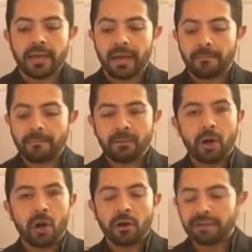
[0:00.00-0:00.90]

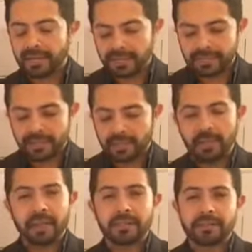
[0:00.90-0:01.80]
Like I said,
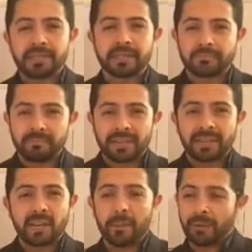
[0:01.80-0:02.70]
and this has been a
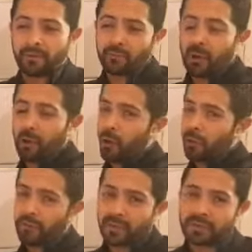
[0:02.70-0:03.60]
topic throughout all
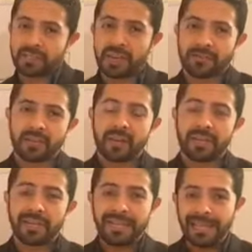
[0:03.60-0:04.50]
the videos that I've
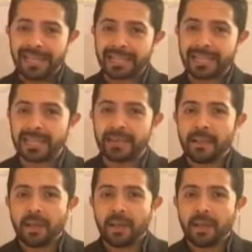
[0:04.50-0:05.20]
done lately,